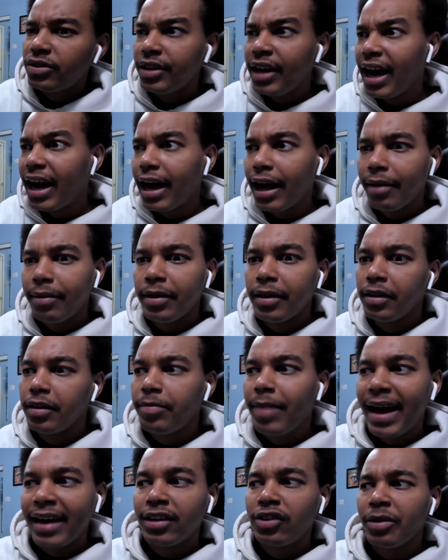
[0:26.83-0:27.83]
So yeah, I mean, the
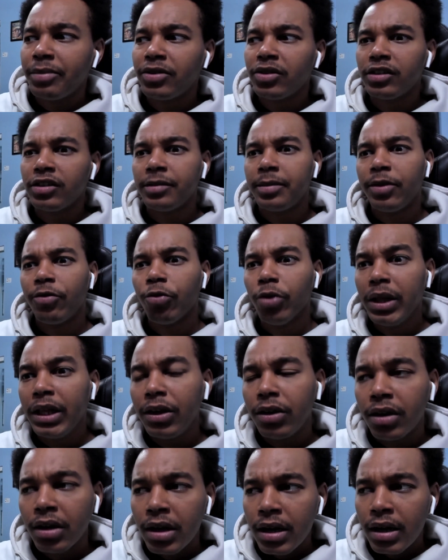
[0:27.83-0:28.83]
past two episodes have been
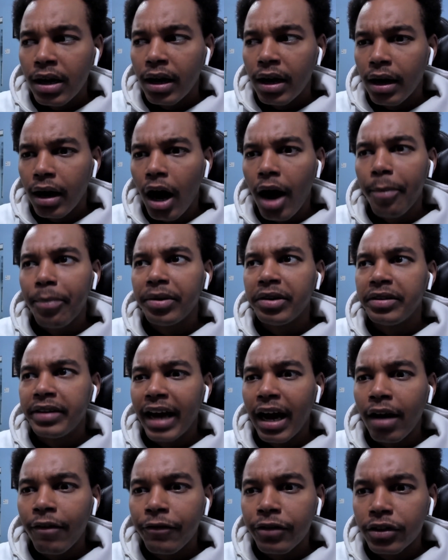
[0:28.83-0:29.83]
really uh, up and
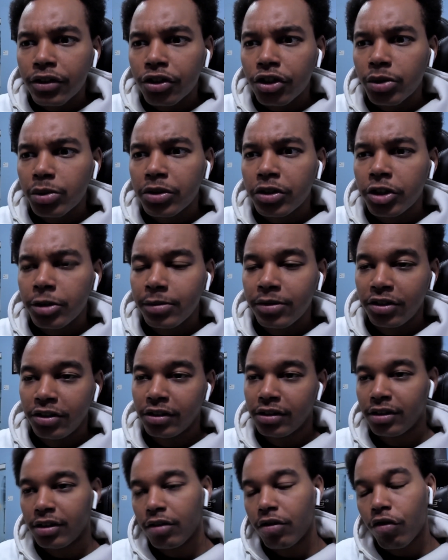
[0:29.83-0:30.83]
down for the show in terms of
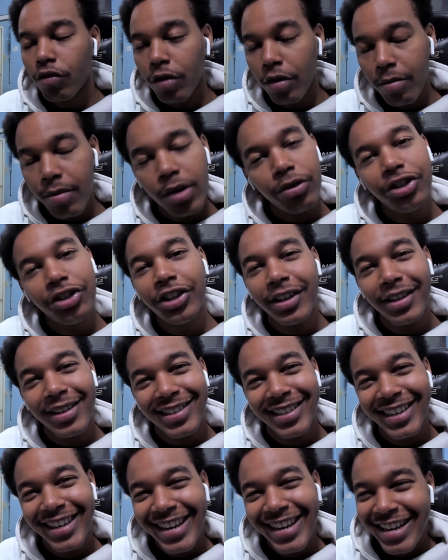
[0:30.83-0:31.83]
just
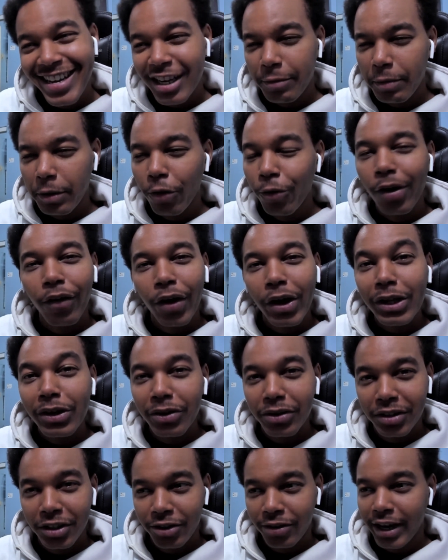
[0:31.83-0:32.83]
emotions. It's been a real roller
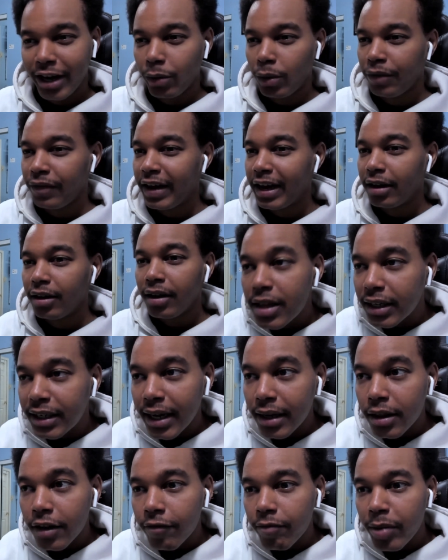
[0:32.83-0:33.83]
coaster ride. We've had the
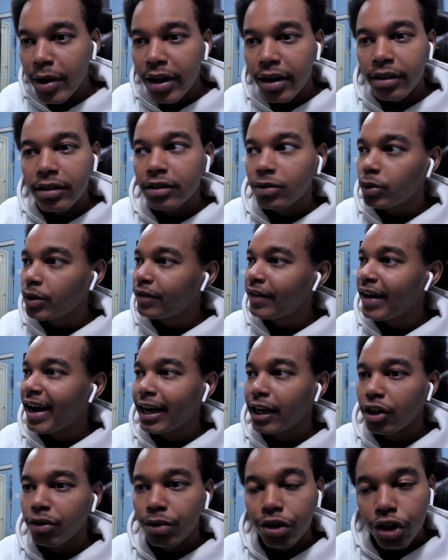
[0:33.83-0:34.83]
death of Pierce. We've
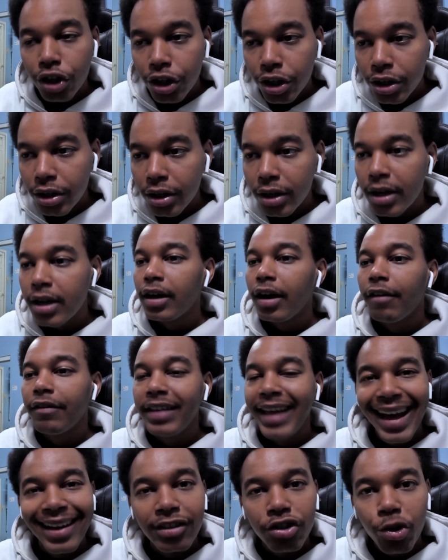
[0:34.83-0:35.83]
had the return of
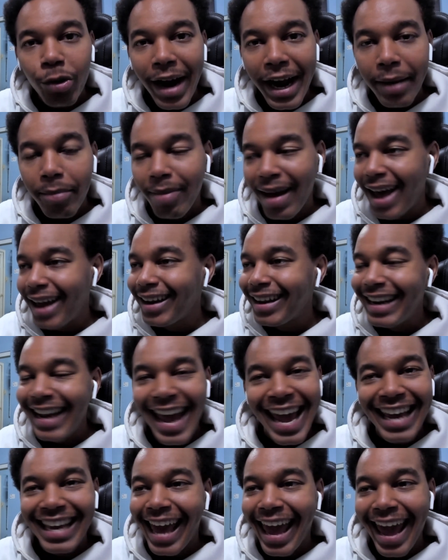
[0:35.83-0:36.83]
the ass crack bandit,
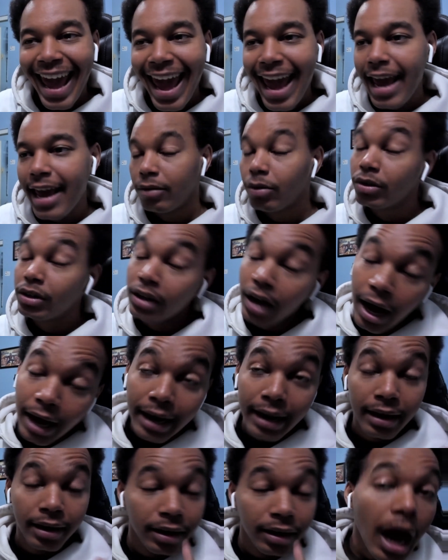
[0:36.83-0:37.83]
aka well, not
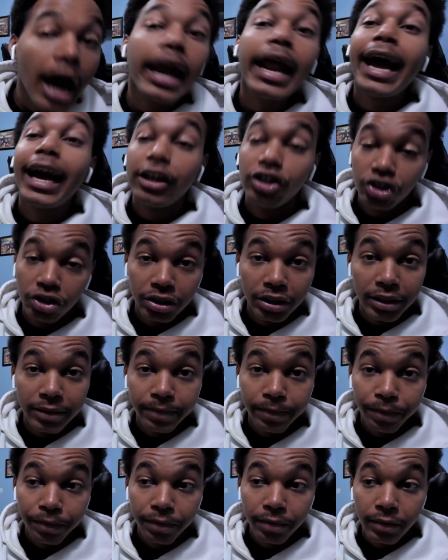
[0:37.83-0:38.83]
not actually
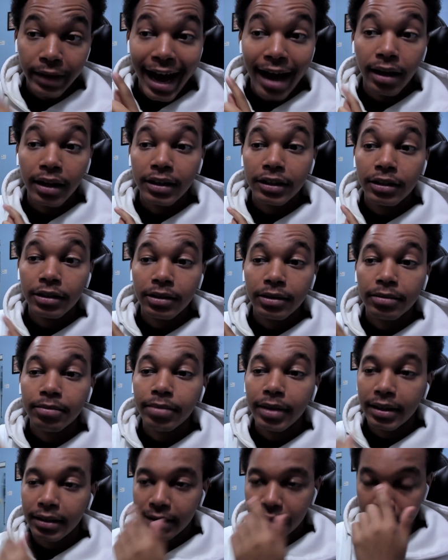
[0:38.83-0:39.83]
Alex,
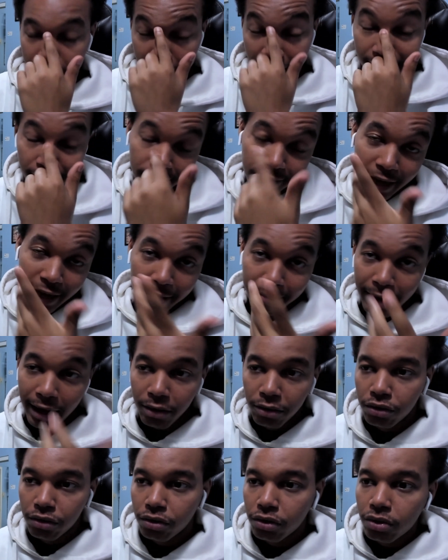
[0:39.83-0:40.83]
but uh, Alex came back,
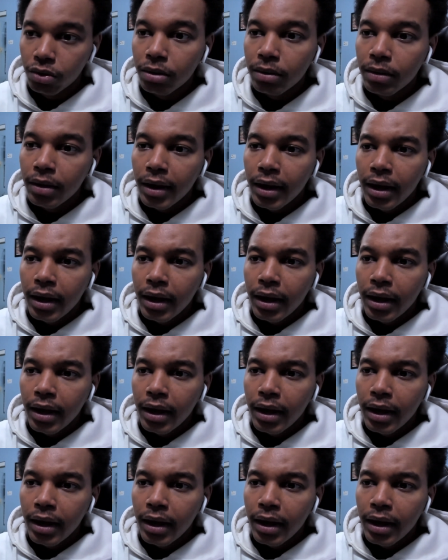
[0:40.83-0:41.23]
which was cool.